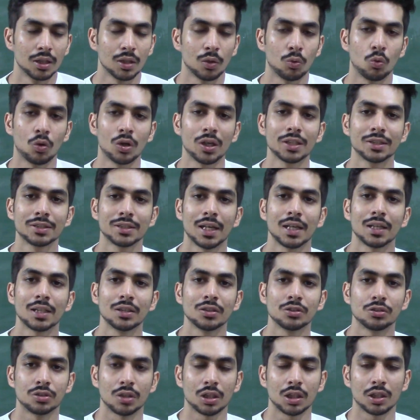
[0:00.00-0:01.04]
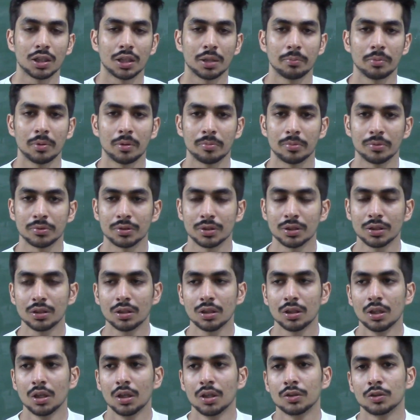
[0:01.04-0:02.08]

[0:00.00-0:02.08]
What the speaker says: Now what exactly is drug repurposing?